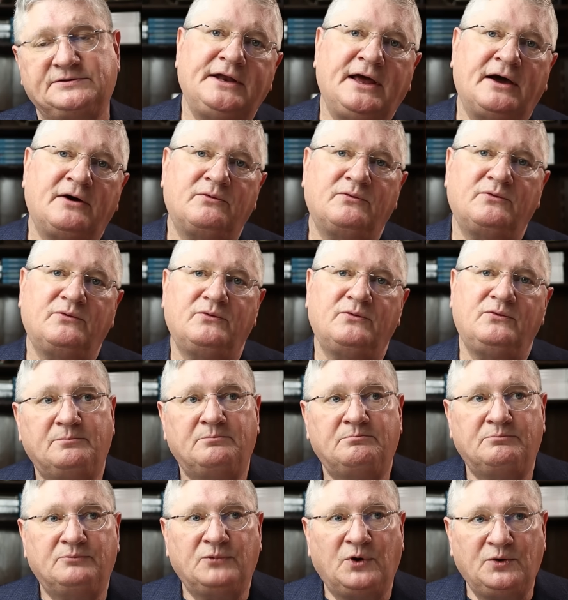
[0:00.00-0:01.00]
Now,
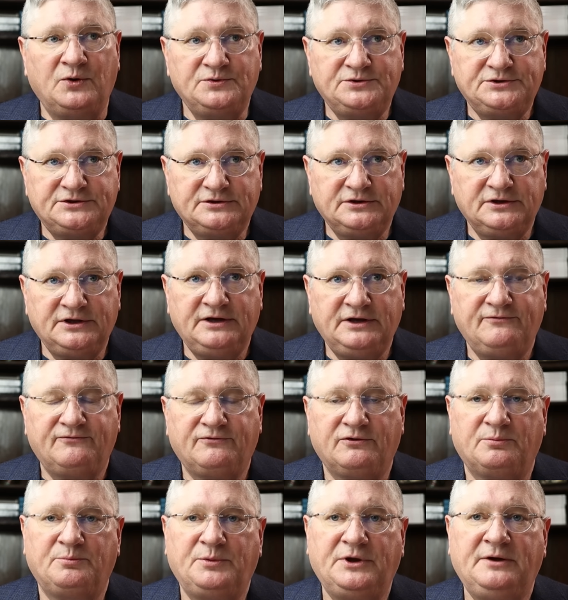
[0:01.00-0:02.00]
mostly
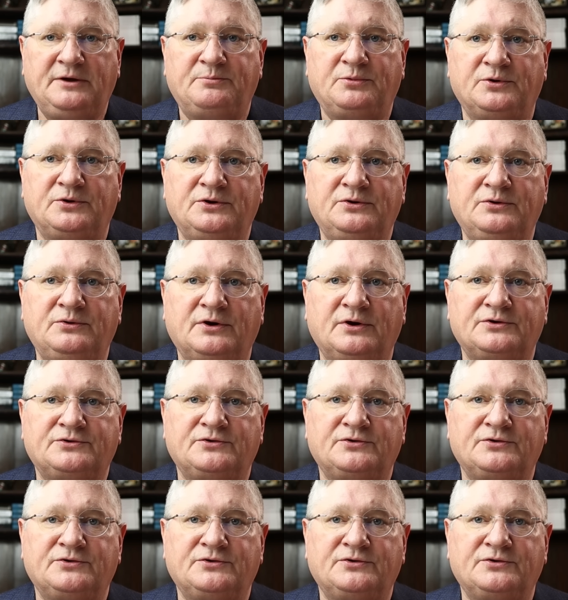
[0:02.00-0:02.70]
for people who are